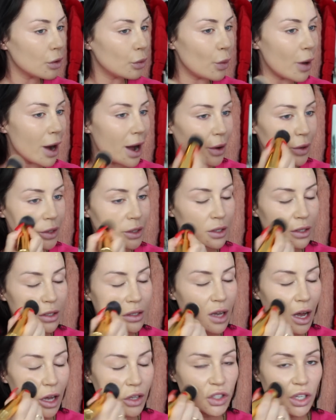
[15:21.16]
Wow, it's
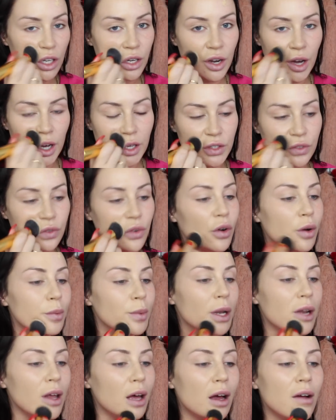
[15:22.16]
such a nice
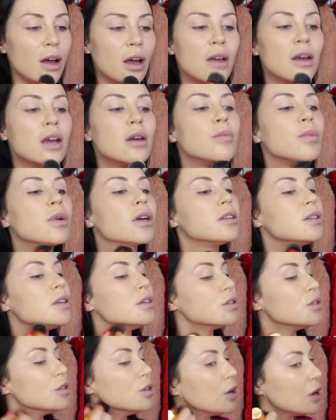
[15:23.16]
formula because
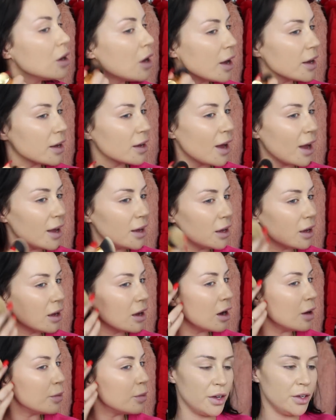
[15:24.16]
it's not like
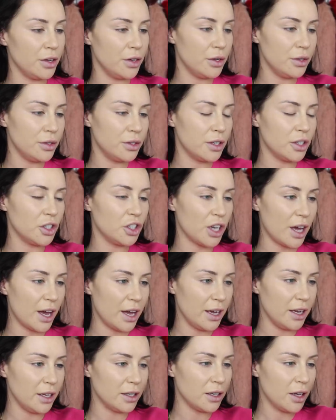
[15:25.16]
caking I used the
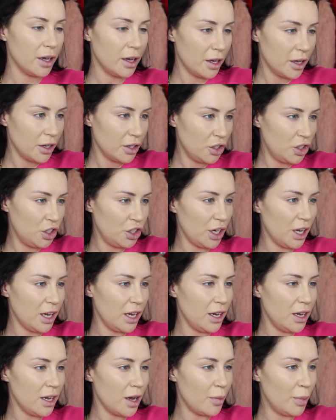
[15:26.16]
shade
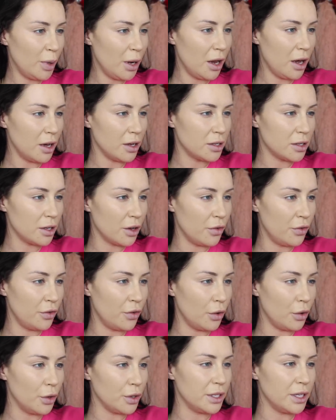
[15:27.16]
G plus
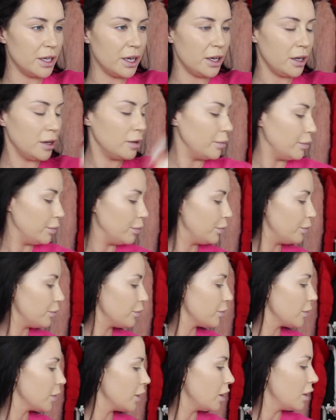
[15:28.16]
forty.
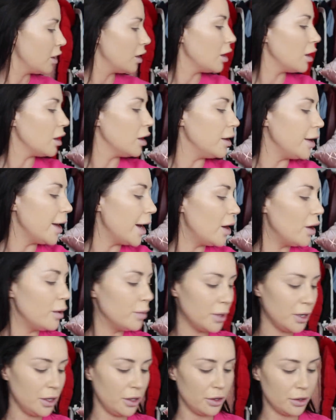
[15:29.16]
Now
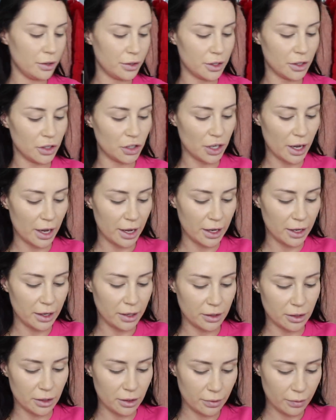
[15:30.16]
I'm going to use the
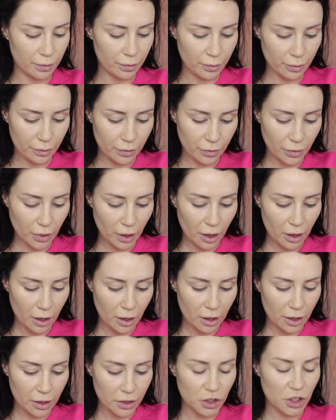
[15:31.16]
shade
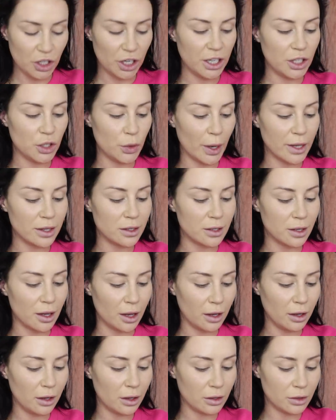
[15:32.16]
G
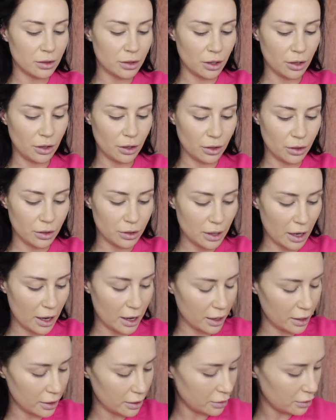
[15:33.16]
twenty to use
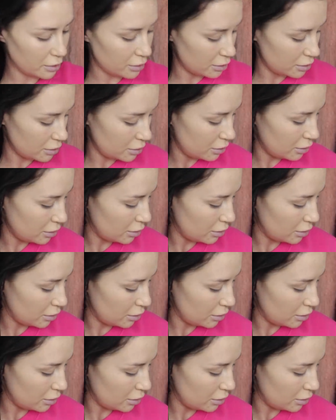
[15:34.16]
as,